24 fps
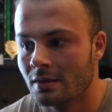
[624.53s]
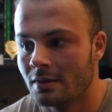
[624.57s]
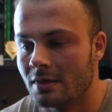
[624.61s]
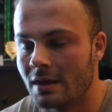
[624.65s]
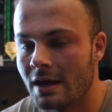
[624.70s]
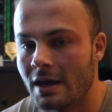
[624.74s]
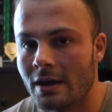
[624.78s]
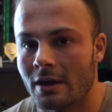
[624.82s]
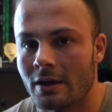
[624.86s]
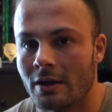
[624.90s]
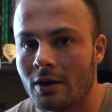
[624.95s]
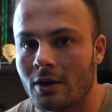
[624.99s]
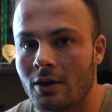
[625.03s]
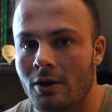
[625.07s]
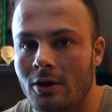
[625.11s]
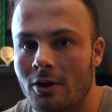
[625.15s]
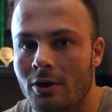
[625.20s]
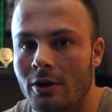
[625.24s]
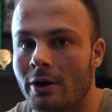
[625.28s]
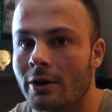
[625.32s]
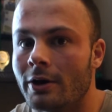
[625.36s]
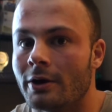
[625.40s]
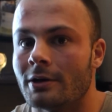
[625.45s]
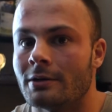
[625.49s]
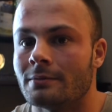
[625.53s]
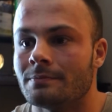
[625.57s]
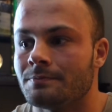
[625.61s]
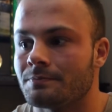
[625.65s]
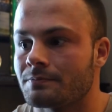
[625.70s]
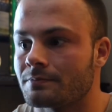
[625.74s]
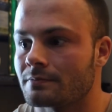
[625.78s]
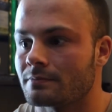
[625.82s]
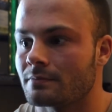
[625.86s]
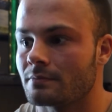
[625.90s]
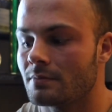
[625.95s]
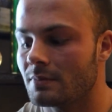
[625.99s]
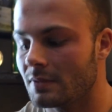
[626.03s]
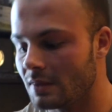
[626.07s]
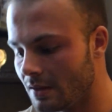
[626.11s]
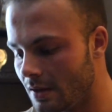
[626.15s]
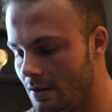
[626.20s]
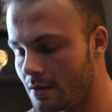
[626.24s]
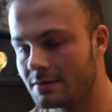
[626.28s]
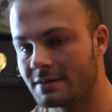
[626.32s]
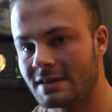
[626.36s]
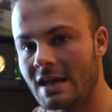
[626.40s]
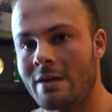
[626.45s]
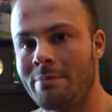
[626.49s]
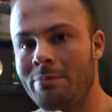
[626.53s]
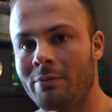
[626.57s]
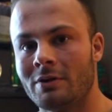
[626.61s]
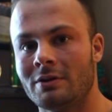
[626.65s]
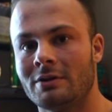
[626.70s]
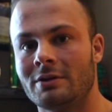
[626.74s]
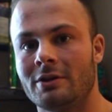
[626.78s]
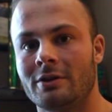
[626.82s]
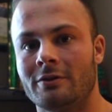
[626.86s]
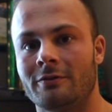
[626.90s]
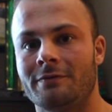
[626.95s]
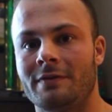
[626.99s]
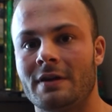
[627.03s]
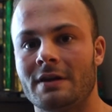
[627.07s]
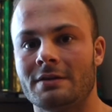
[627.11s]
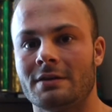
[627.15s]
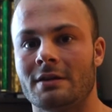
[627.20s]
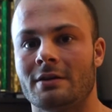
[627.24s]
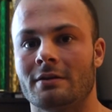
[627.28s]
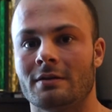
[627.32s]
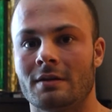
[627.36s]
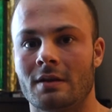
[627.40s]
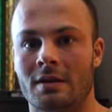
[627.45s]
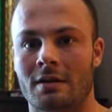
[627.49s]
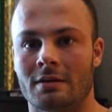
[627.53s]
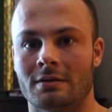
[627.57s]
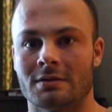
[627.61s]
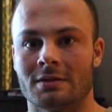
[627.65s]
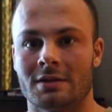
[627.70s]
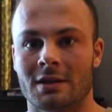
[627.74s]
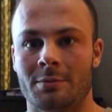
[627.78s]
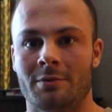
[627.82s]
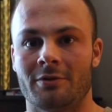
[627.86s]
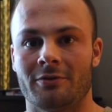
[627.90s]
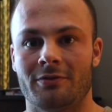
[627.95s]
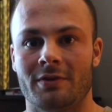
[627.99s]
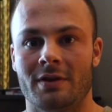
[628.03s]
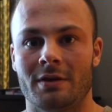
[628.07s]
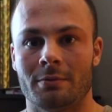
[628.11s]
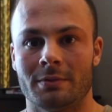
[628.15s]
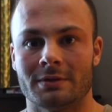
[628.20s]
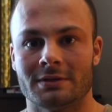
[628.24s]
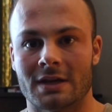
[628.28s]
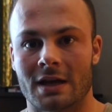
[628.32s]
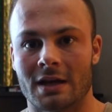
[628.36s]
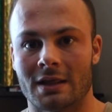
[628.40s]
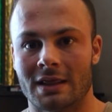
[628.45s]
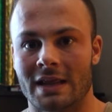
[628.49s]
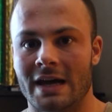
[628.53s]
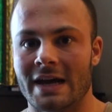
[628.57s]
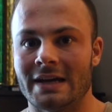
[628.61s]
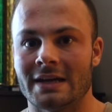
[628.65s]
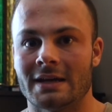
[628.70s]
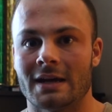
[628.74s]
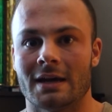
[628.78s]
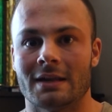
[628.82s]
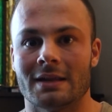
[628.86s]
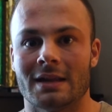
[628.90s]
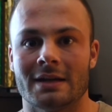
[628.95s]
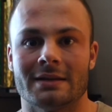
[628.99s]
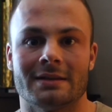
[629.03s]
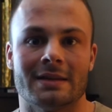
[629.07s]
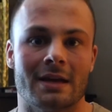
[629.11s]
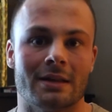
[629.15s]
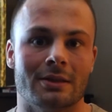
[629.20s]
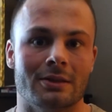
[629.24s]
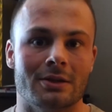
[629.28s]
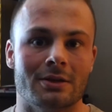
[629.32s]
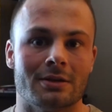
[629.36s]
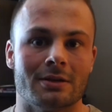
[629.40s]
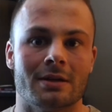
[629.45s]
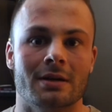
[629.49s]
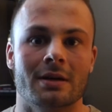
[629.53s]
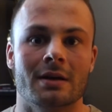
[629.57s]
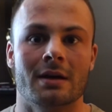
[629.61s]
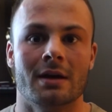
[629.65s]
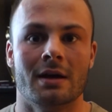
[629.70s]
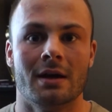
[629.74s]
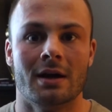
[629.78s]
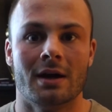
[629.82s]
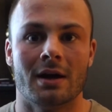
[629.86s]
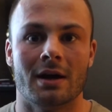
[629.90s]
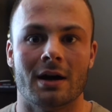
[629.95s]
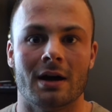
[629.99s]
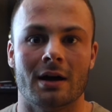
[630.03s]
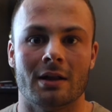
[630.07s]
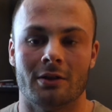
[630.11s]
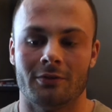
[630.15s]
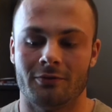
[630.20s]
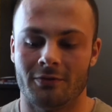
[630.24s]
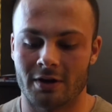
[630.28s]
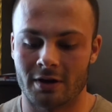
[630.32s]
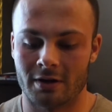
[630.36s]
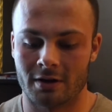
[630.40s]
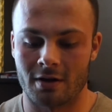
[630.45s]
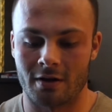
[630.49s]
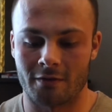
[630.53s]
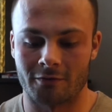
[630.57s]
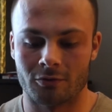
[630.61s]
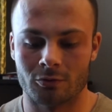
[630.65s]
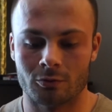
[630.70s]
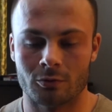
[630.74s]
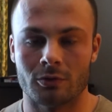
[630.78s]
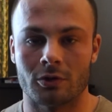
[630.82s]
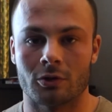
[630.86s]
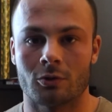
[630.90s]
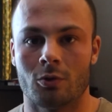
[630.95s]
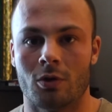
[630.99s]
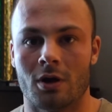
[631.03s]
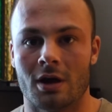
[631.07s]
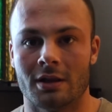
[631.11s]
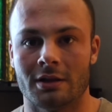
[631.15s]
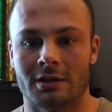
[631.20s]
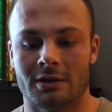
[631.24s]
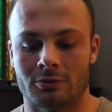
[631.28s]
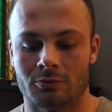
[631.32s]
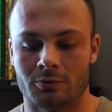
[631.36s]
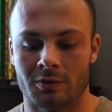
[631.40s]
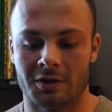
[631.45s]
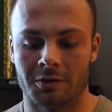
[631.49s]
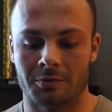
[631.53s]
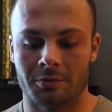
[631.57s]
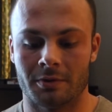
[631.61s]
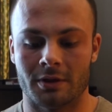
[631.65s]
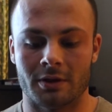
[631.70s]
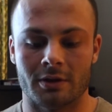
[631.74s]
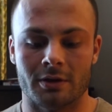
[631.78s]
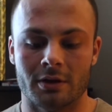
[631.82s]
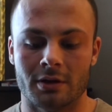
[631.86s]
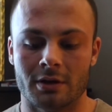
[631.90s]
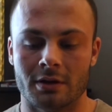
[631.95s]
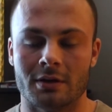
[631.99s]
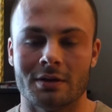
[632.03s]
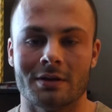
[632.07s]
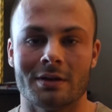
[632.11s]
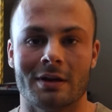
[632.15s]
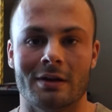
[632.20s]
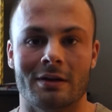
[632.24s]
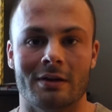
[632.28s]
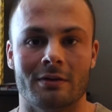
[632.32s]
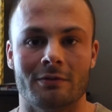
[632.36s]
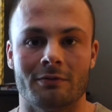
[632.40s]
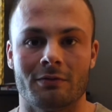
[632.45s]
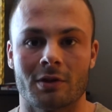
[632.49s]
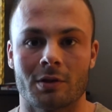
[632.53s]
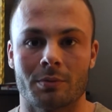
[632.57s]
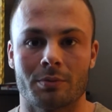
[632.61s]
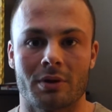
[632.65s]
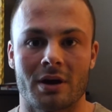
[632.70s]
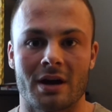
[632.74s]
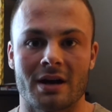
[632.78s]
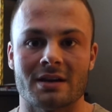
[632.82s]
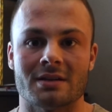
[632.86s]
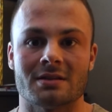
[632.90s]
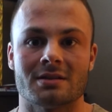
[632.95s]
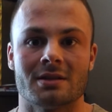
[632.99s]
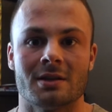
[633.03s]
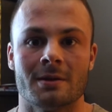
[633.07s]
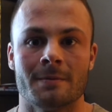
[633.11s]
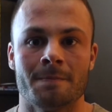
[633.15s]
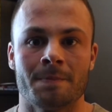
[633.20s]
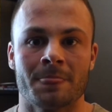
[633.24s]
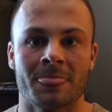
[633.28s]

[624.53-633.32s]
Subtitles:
They are tapered to your fit. They're slimmer fit, which I like. I like that look. They're very comfortable. The quality is really, really good. And for the price,